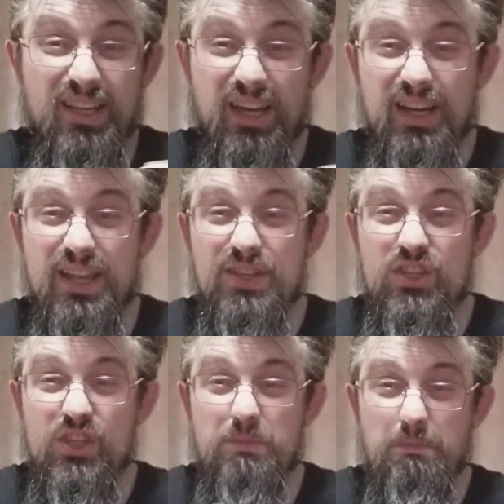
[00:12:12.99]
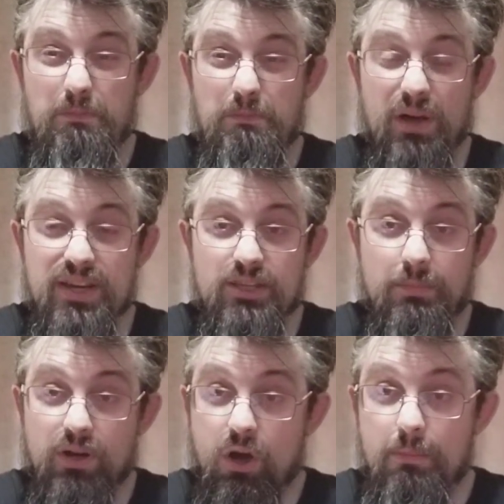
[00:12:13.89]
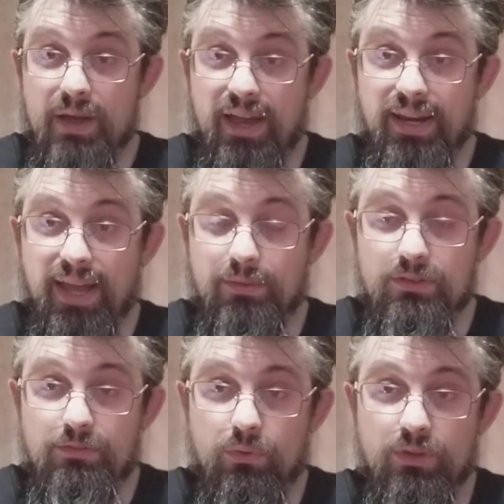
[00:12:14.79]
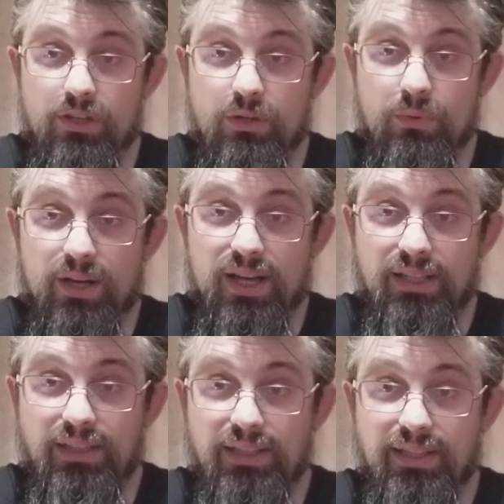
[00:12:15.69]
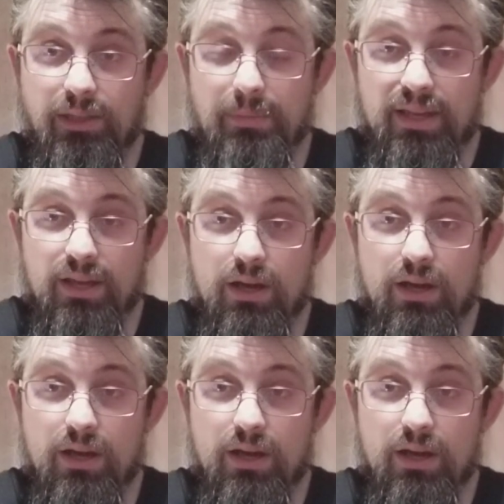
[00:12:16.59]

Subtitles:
kind of spice up a combat encounter for you a little bit